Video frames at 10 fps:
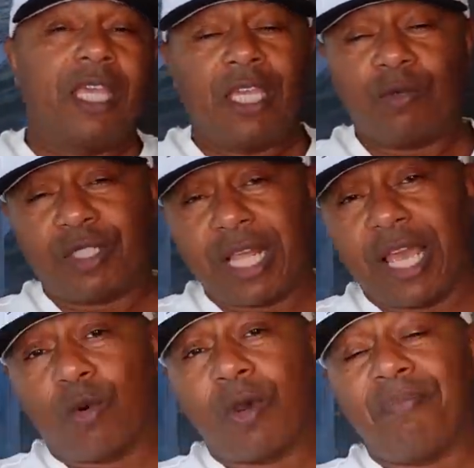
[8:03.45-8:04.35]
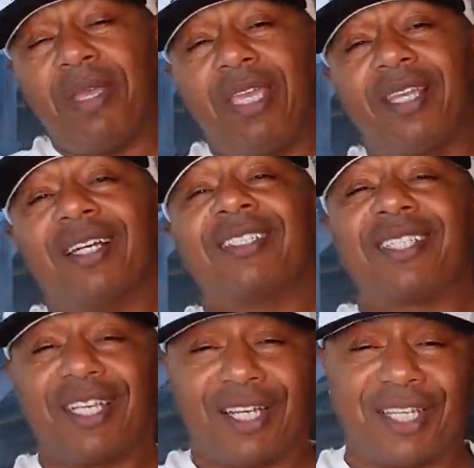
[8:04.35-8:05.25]
He was there with me
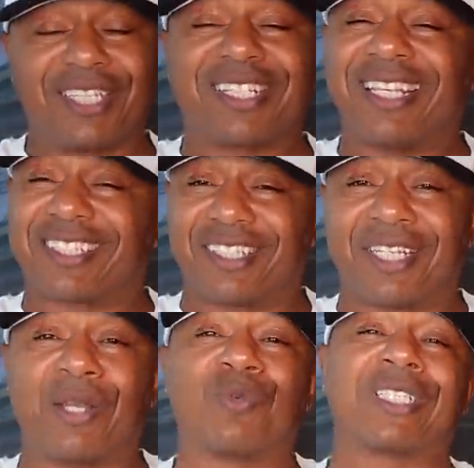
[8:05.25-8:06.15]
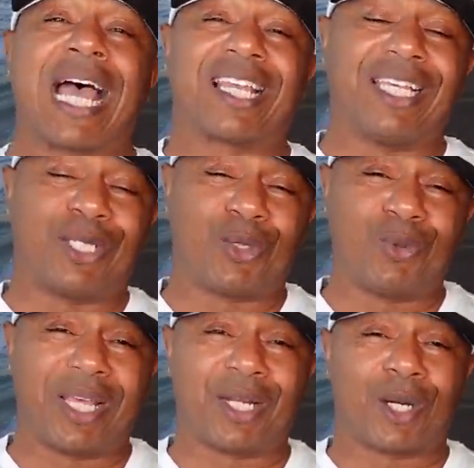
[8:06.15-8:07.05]
until his incident, which I get to
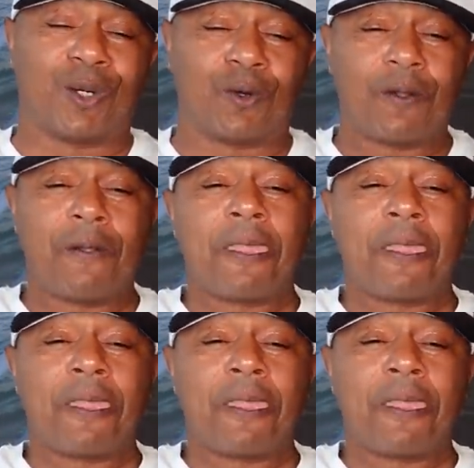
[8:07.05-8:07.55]
later on.